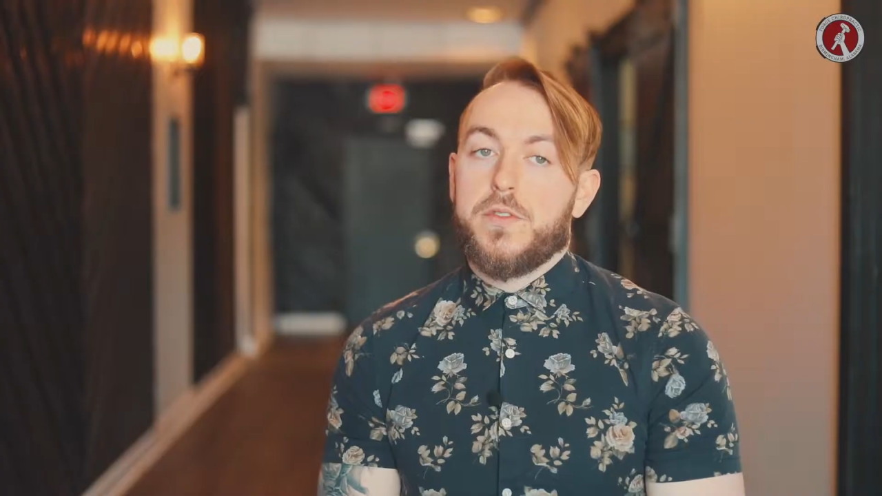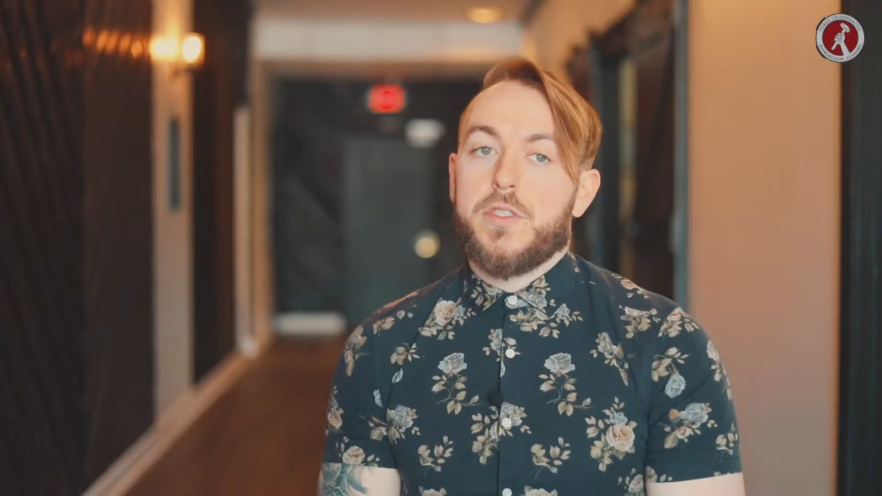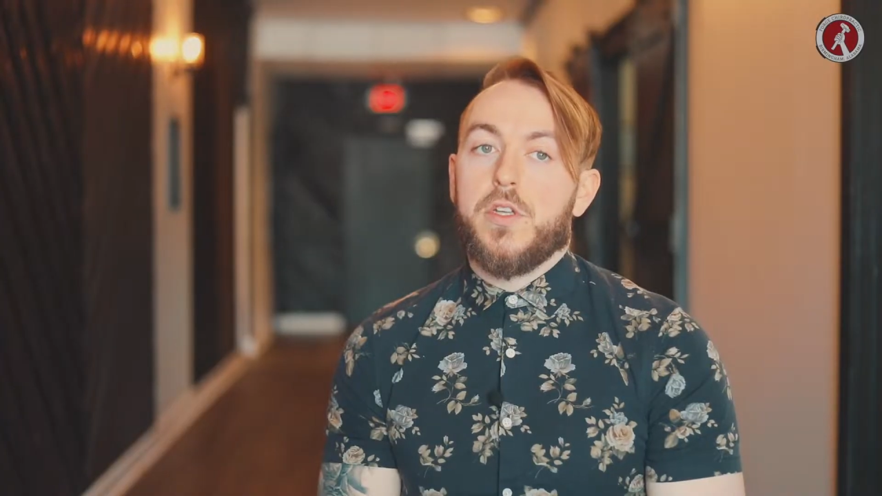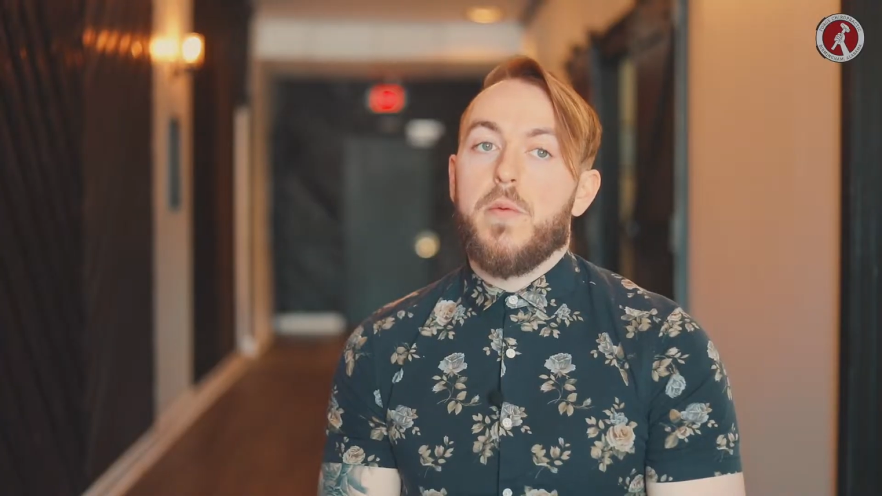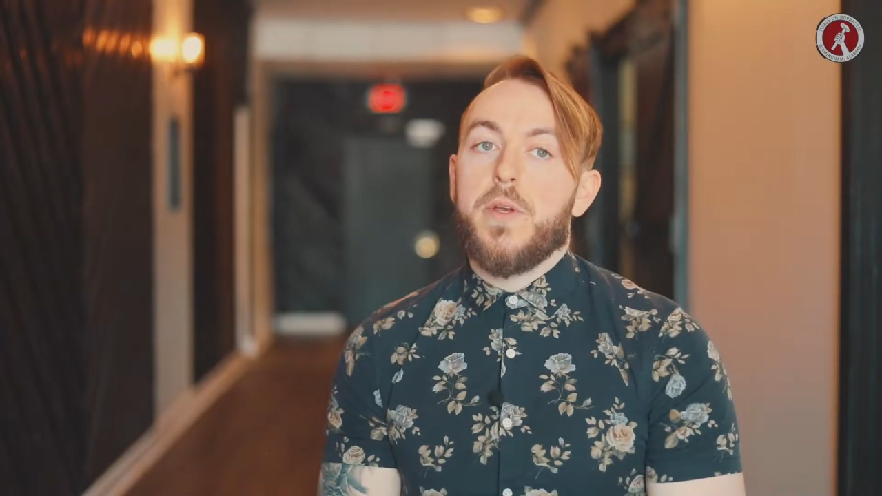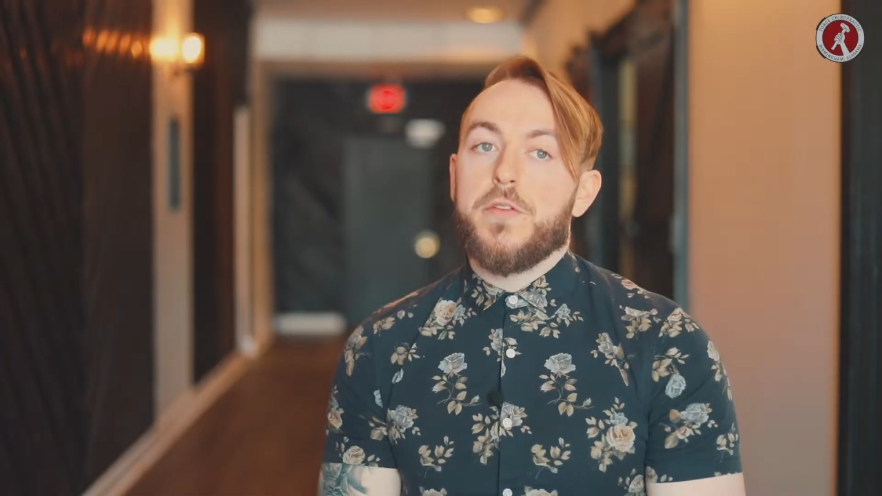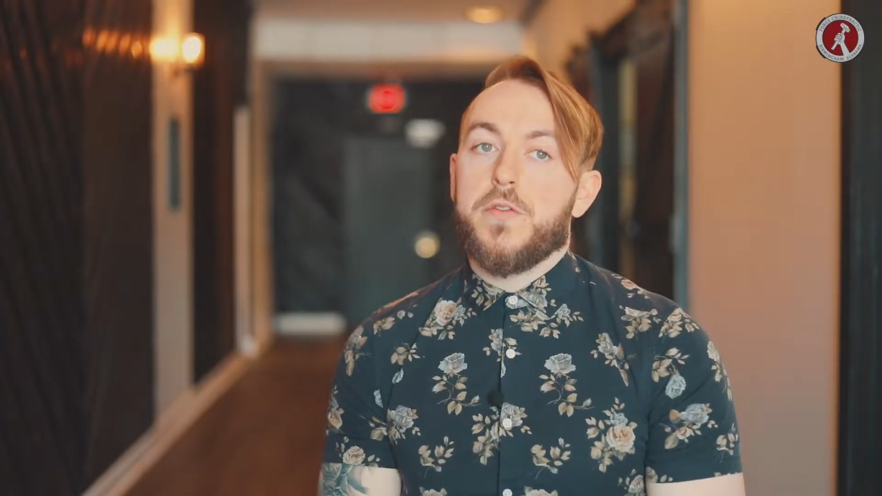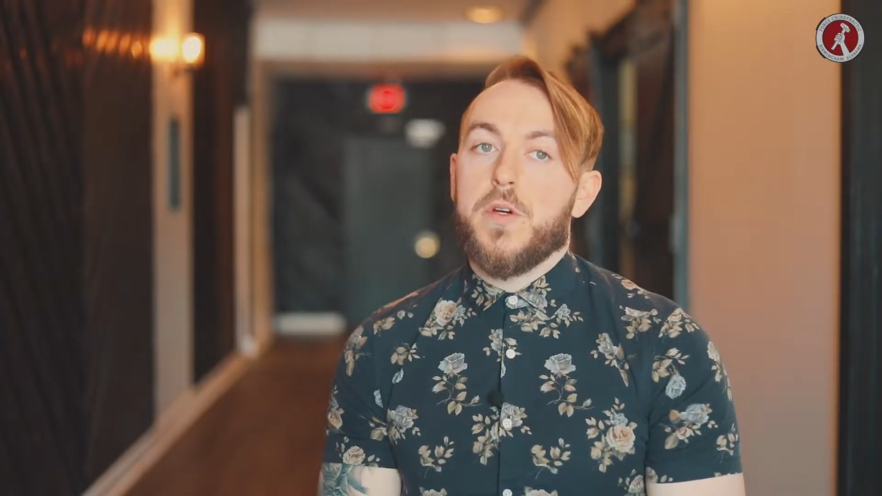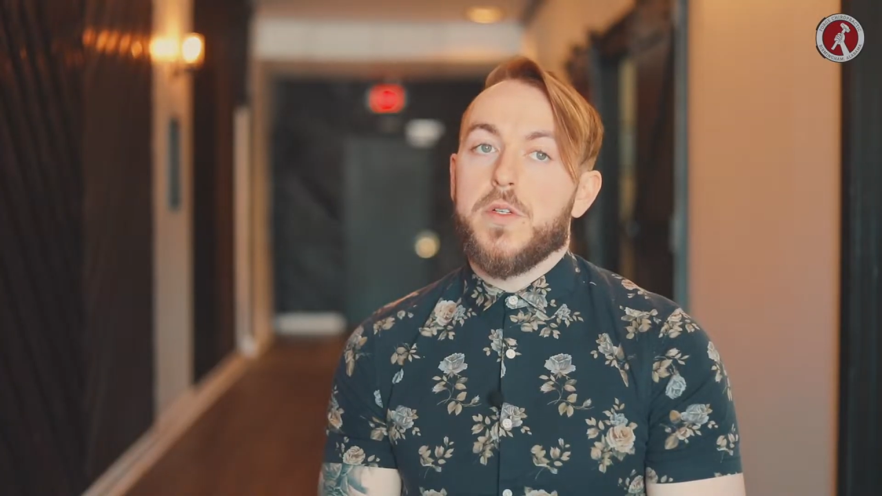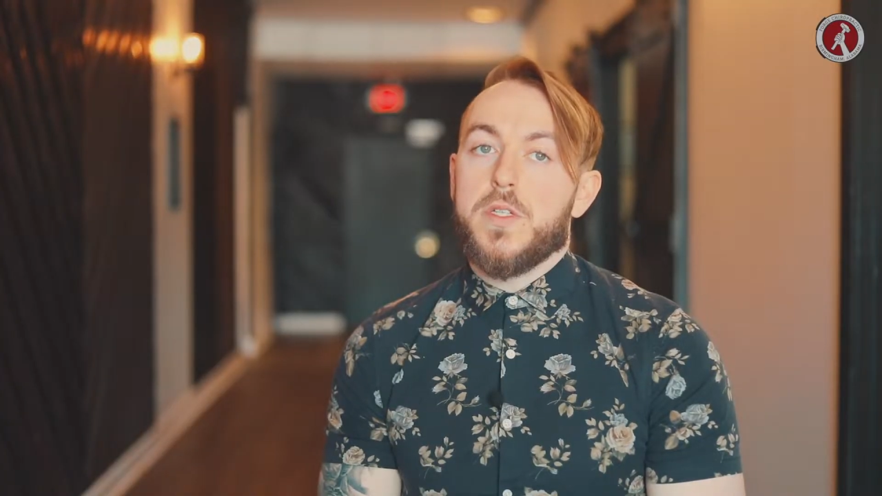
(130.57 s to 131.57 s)
so many
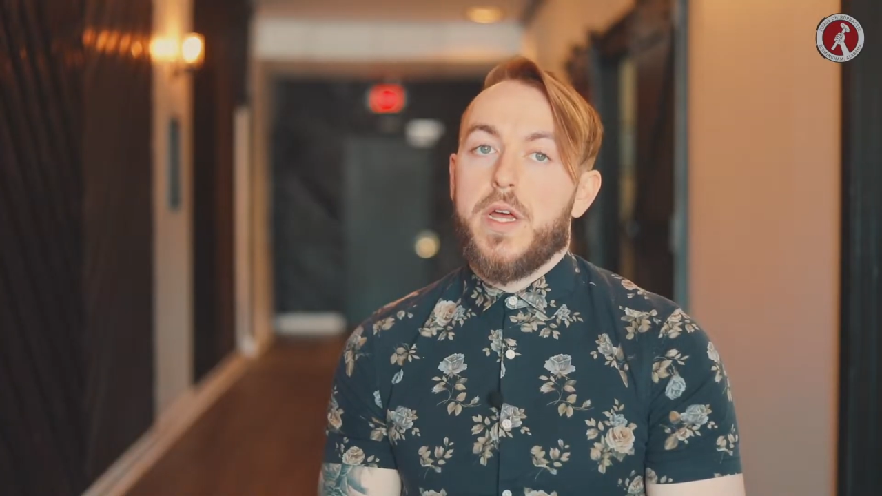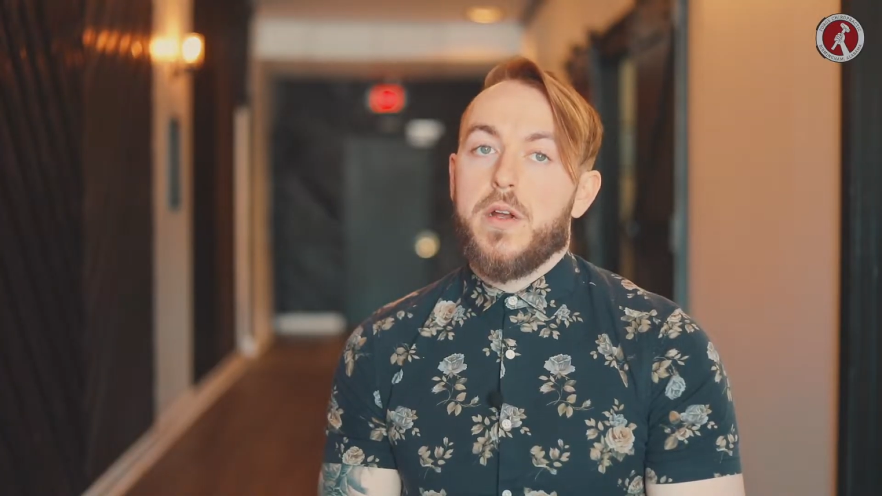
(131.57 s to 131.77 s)
folks that